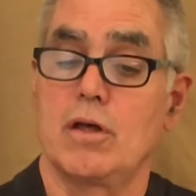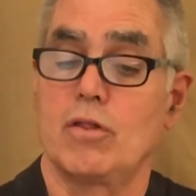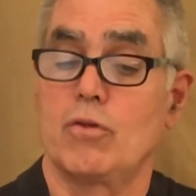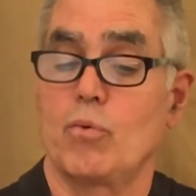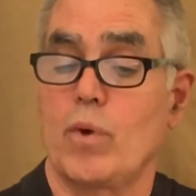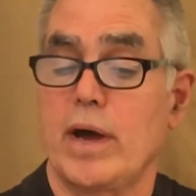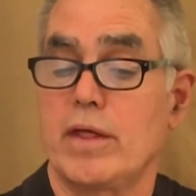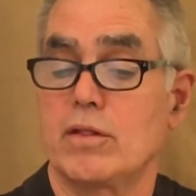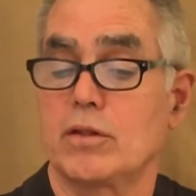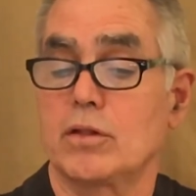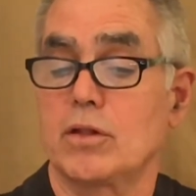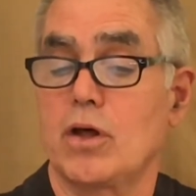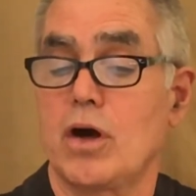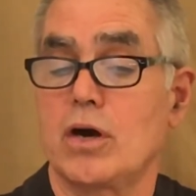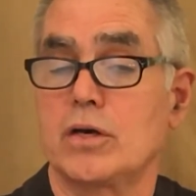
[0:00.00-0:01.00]
the way the
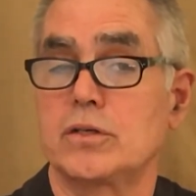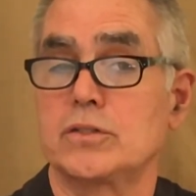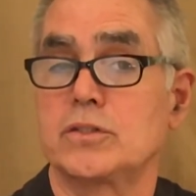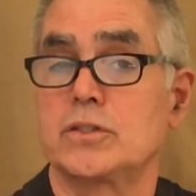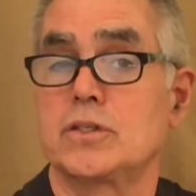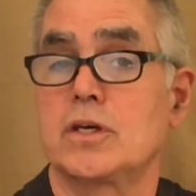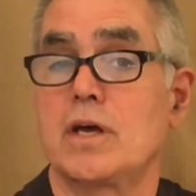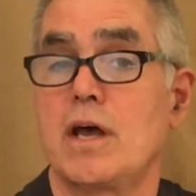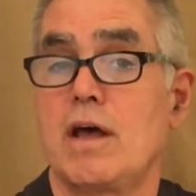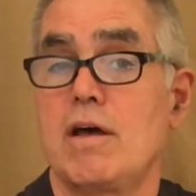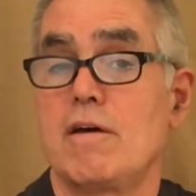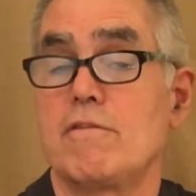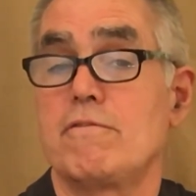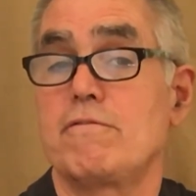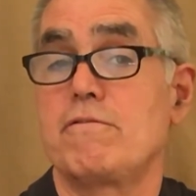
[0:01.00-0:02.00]
lungs
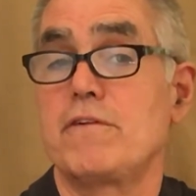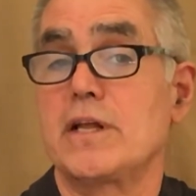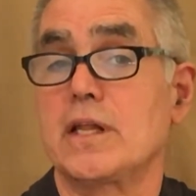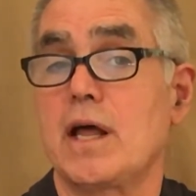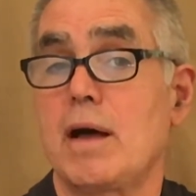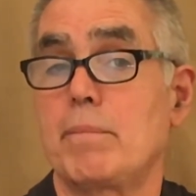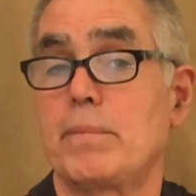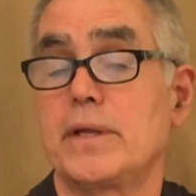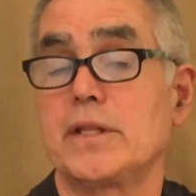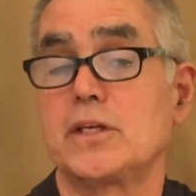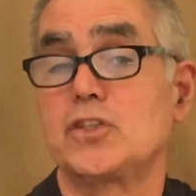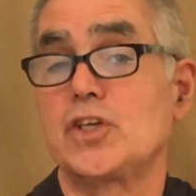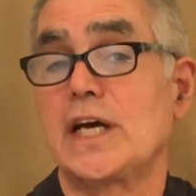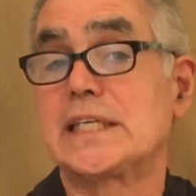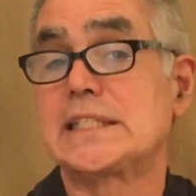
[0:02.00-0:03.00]
fill up and the
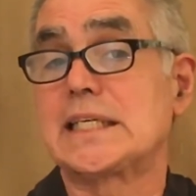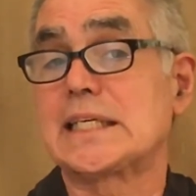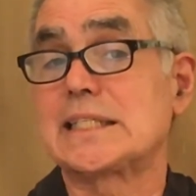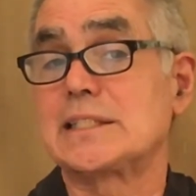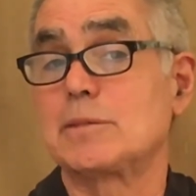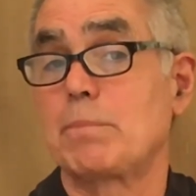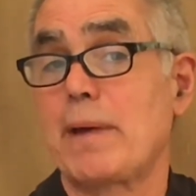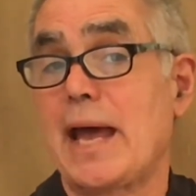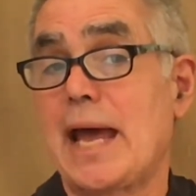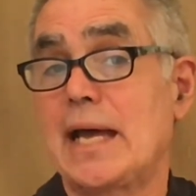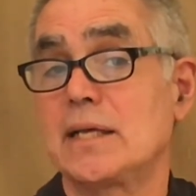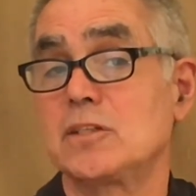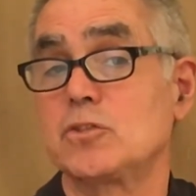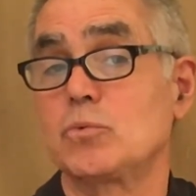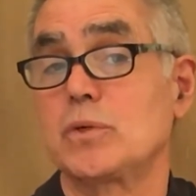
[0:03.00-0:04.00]
chest
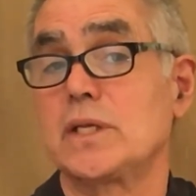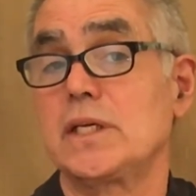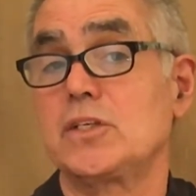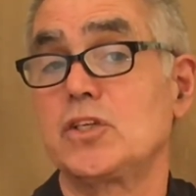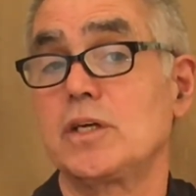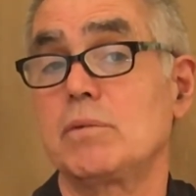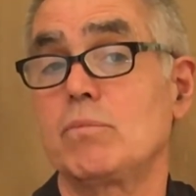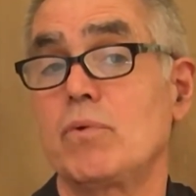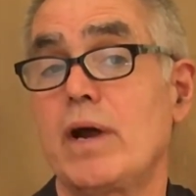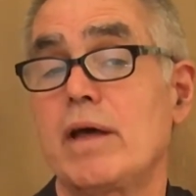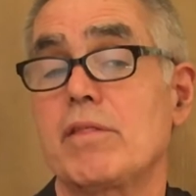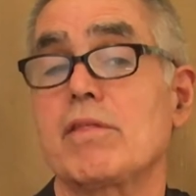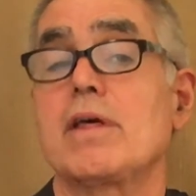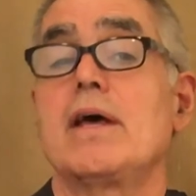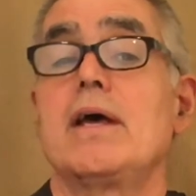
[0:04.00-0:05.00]
expands with each
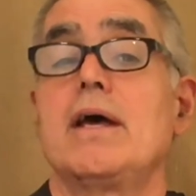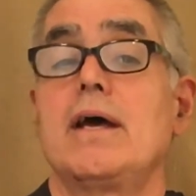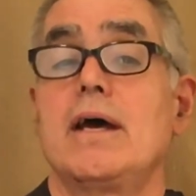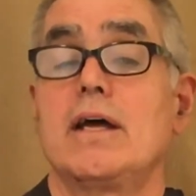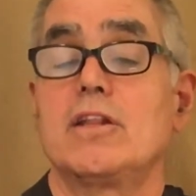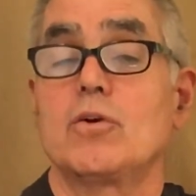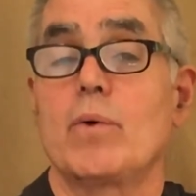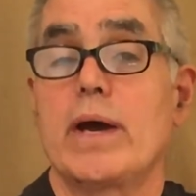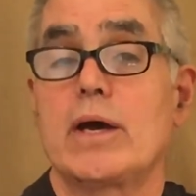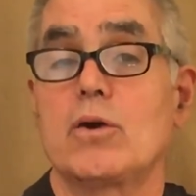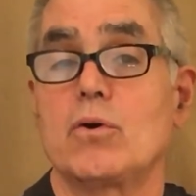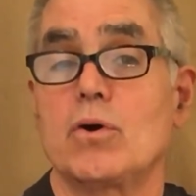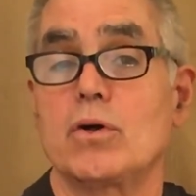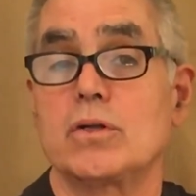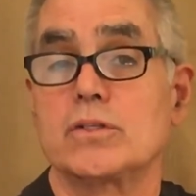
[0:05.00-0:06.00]
in-breath, and the way it
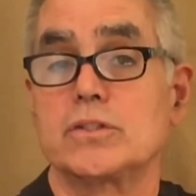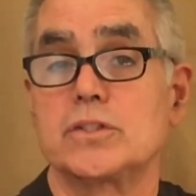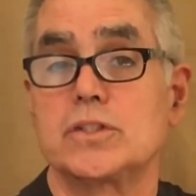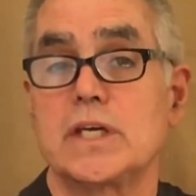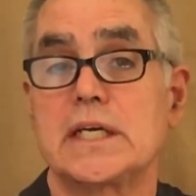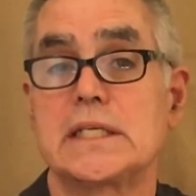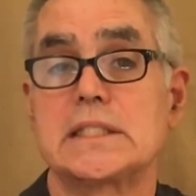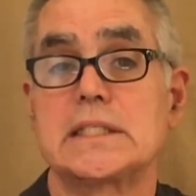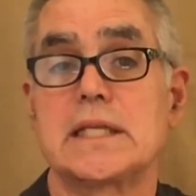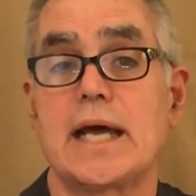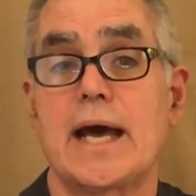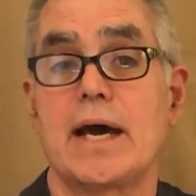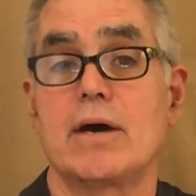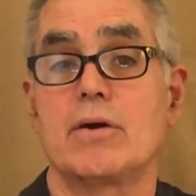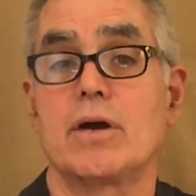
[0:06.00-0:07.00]
all sinks
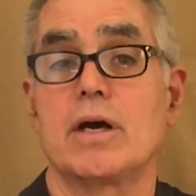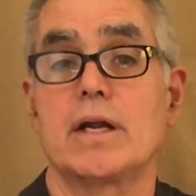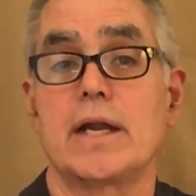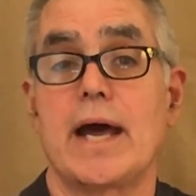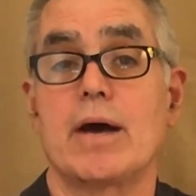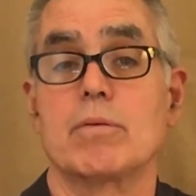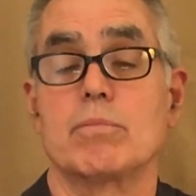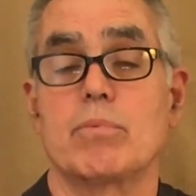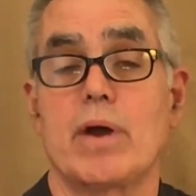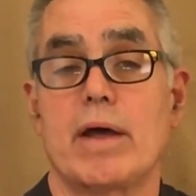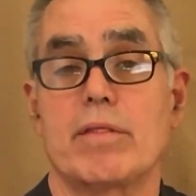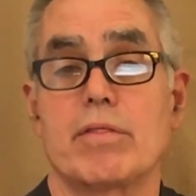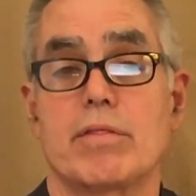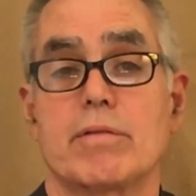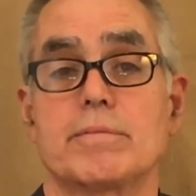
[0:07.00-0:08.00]
down on an
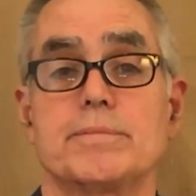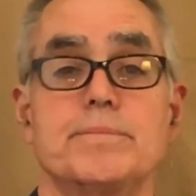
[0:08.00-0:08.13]
out-breath.